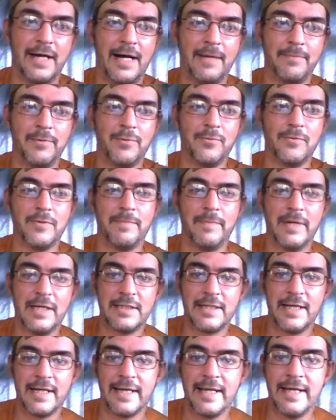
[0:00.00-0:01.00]
I'm doing the
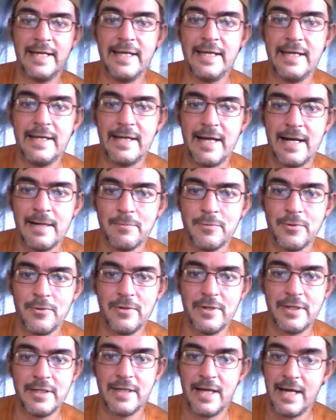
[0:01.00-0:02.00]
best I can. I'm
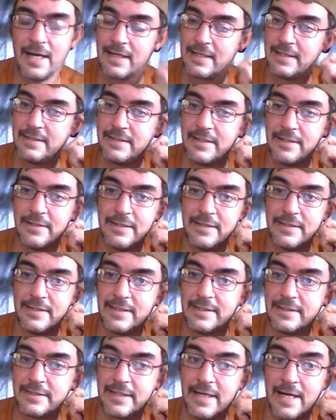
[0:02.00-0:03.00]
learning. I can tell you
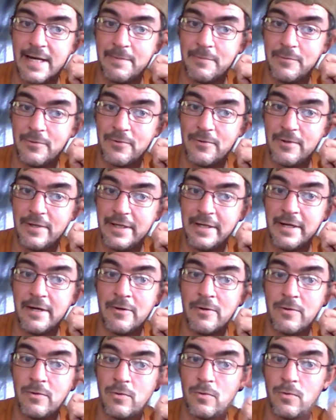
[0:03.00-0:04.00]
this, I'm learning
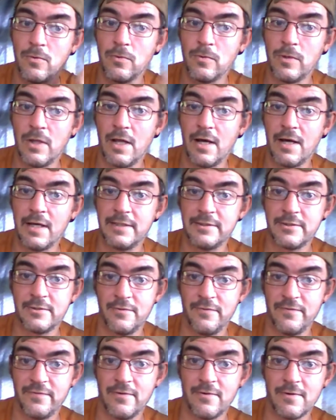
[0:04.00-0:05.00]
a whole lot
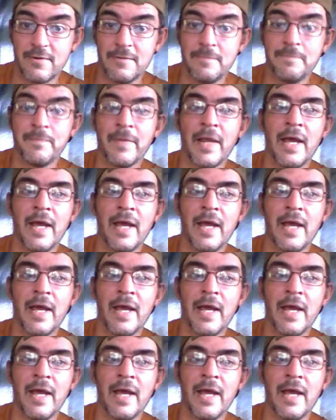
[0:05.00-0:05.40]
so far.